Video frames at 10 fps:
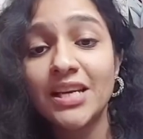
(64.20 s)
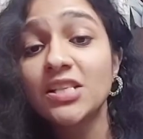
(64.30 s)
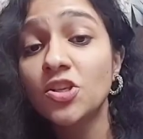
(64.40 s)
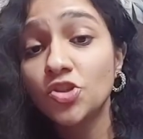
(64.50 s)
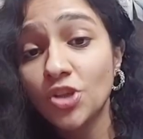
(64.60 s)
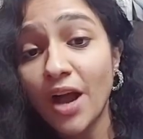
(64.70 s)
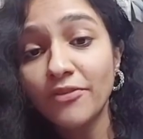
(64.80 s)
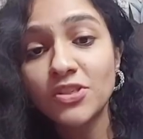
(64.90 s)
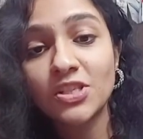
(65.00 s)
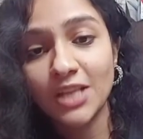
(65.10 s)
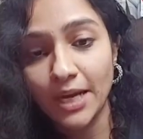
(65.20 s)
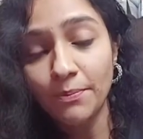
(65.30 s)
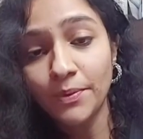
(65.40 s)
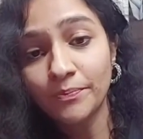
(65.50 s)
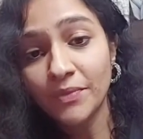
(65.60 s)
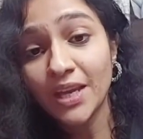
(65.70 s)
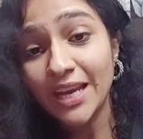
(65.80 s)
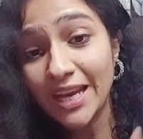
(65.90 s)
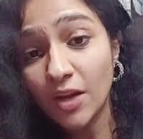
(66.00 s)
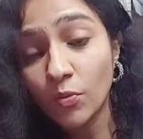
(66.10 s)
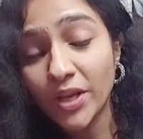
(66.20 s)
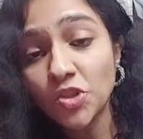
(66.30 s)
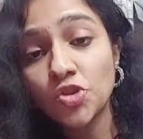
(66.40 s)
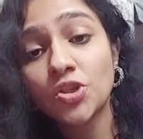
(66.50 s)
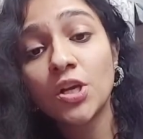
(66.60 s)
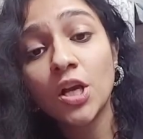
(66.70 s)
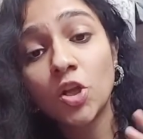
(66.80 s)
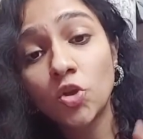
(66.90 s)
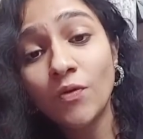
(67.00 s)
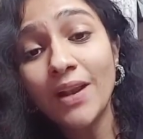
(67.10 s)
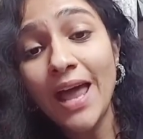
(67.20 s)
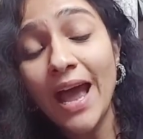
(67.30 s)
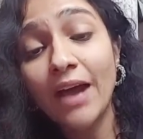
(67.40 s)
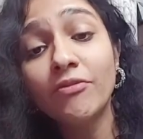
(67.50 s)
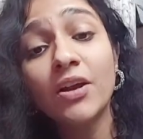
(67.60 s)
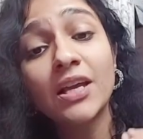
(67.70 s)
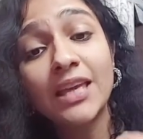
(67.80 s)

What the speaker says: is Jaf's type, in which you will have